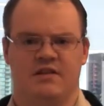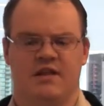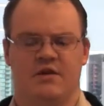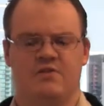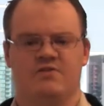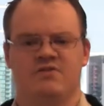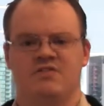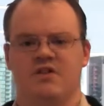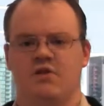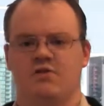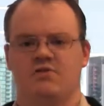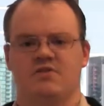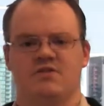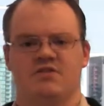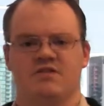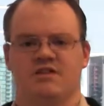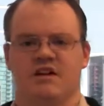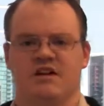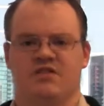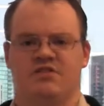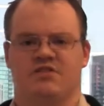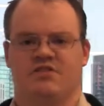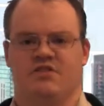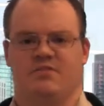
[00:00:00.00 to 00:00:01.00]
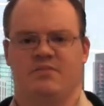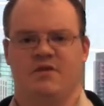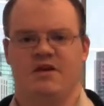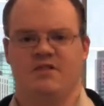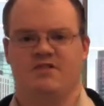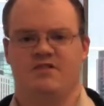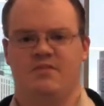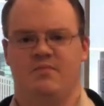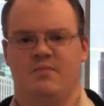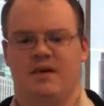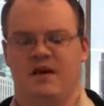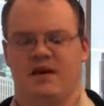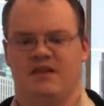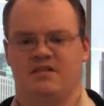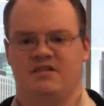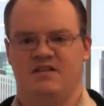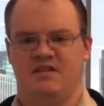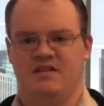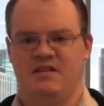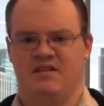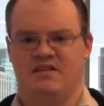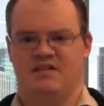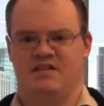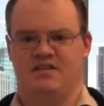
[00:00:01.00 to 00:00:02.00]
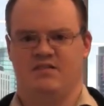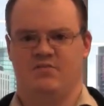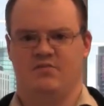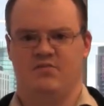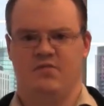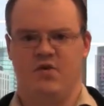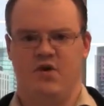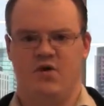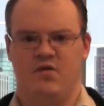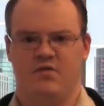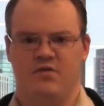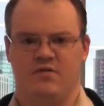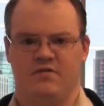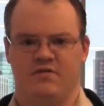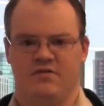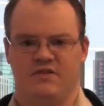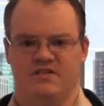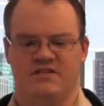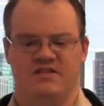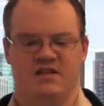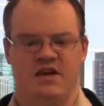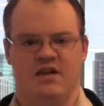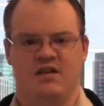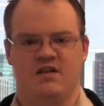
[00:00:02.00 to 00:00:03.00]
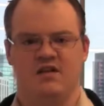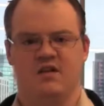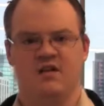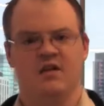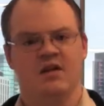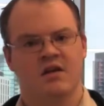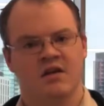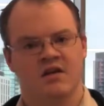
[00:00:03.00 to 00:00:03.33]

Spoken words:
There was no discussion about the magnetic role of the sun,